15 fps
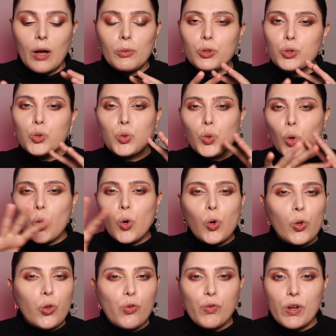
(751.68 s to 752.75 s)
will do
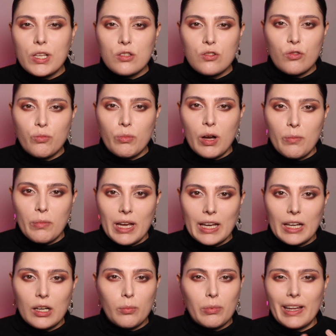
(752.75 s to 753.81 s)
all the rest of my
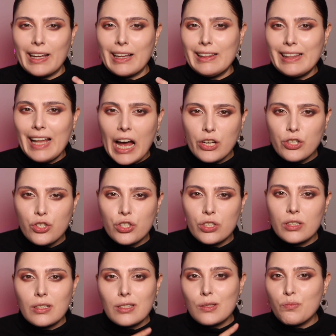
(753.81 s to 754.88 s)
makeup, like
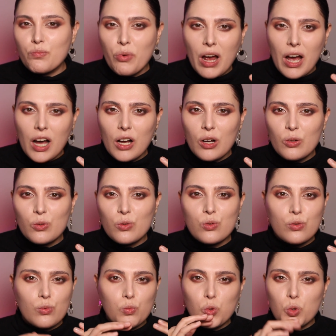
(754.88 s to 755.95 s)
lashes,
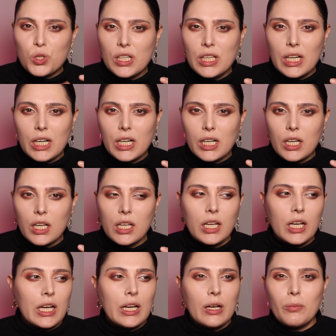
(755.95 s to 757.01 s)
brows, waterline,
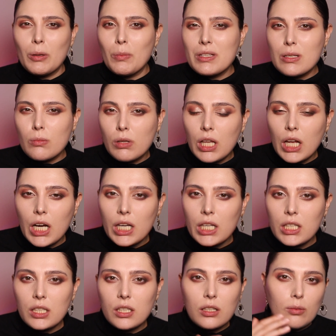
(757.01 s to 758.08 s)
maybe some
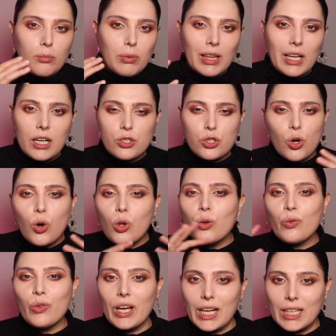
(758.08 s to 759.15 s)
liner, blush, all
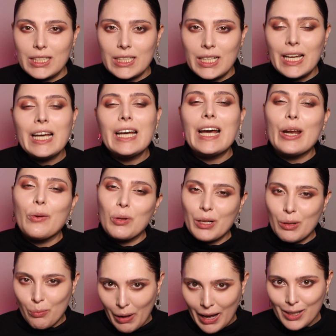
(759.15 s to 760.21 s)
of that, and I will
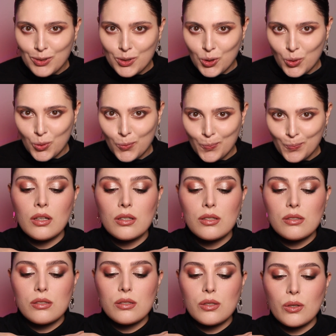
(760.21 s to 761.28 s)
come back to you.
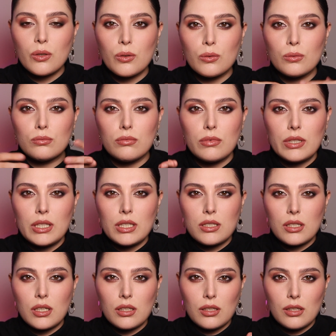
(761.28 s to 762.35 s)
So
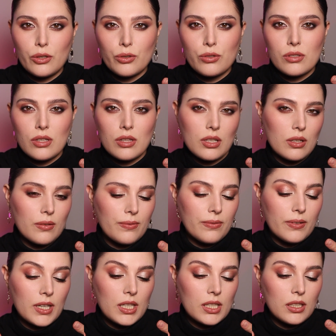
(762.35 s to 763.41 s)
these are the looks in their
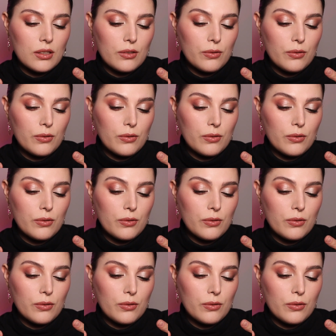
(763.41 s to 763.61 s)
final